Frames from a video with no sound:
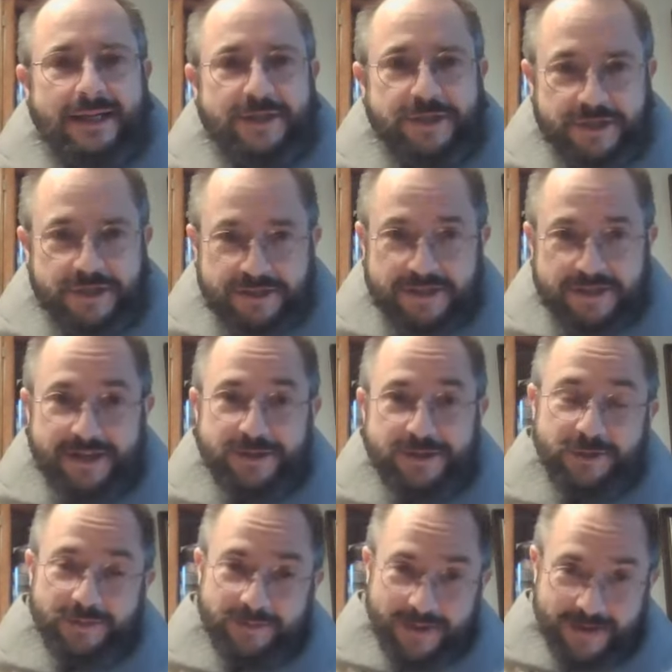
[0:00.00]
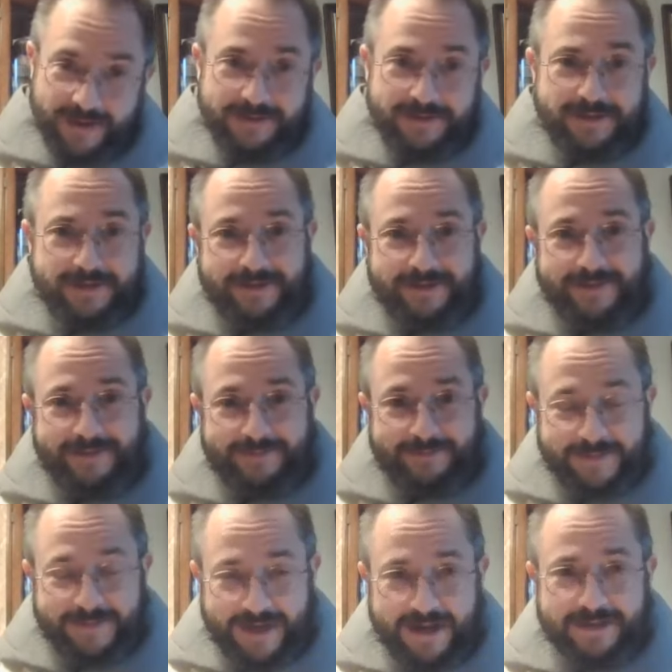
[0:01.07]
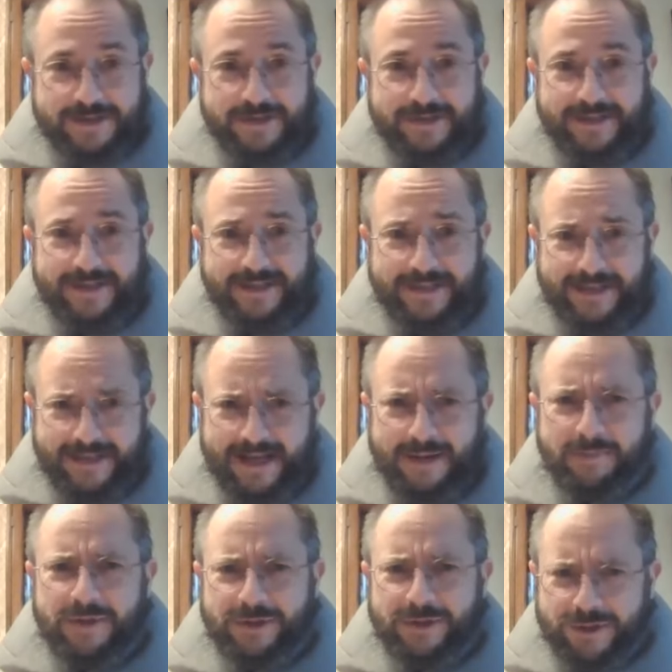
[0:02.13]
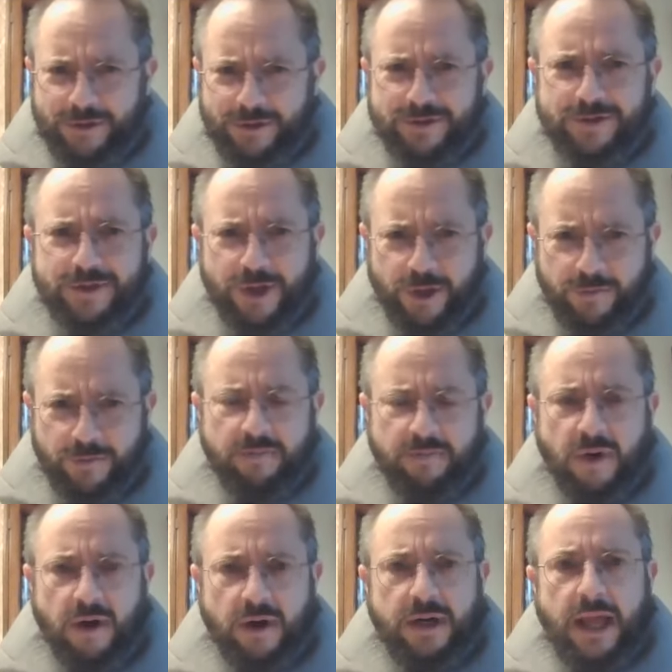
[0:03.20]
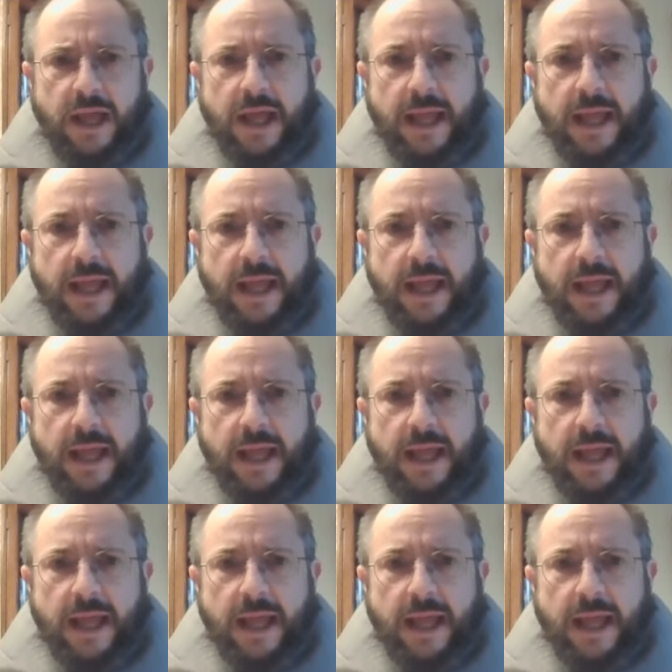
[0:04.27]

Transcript: And Jesus has to remind his cousin that, yeah, but there's also the human part.